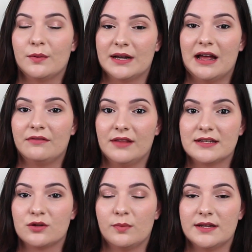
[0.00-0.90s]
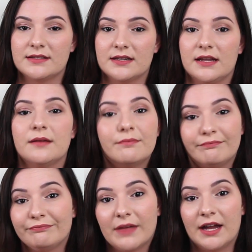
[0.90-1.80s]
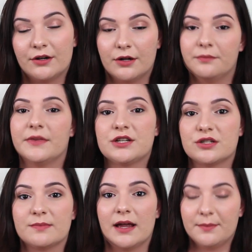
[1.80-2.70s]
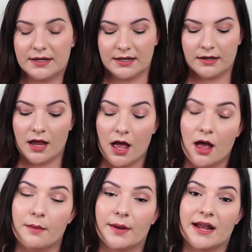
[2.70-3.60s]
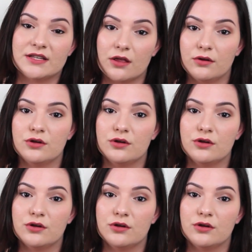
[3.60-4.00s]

we would have less obesity. I don't know, that's just my opinion. But I saw the